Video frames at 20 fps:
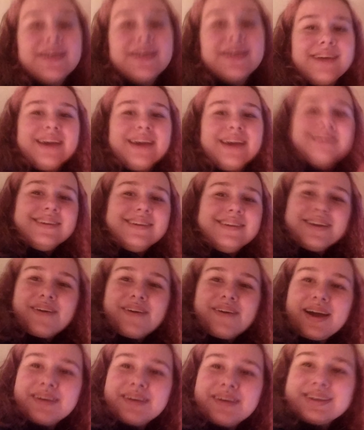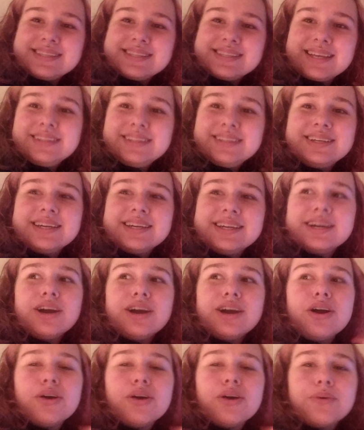Yeah, you know how I said like,
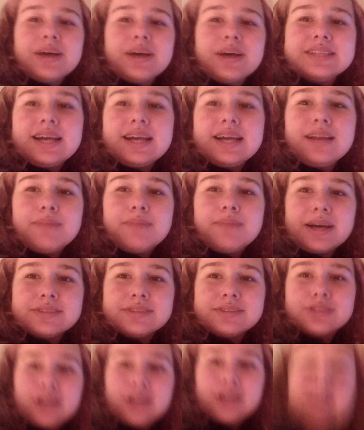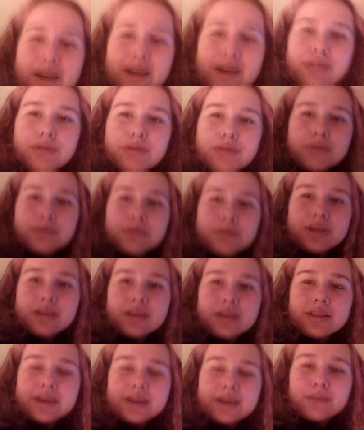oh, where's Alabaster? Like I thought wait,
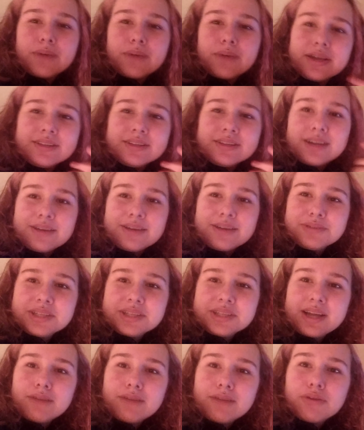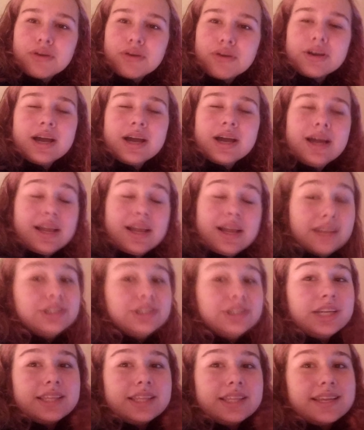did I read that wrong?
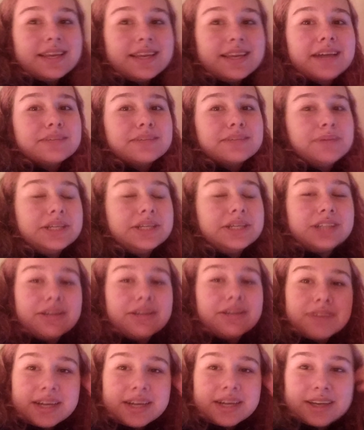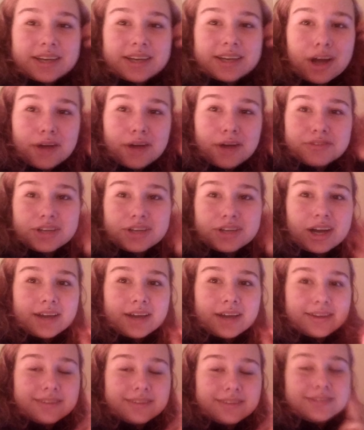Literally the next page I read after
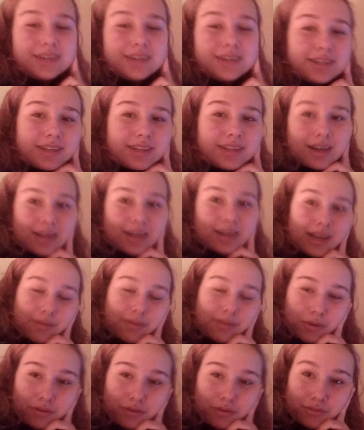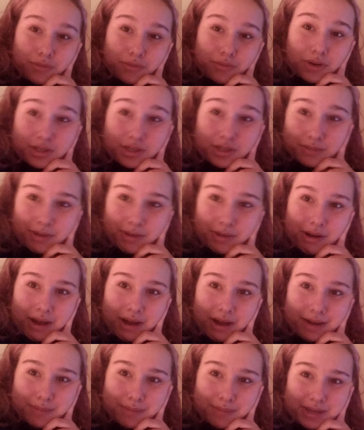I turned that clip off was about
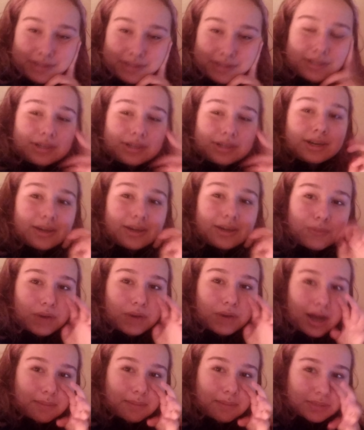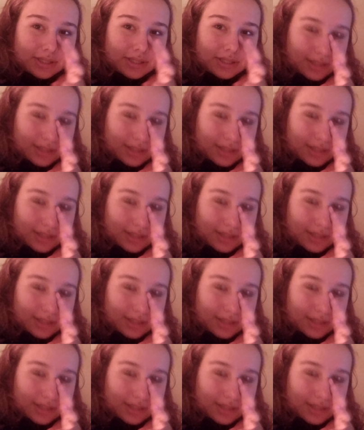Alabaster and what happened to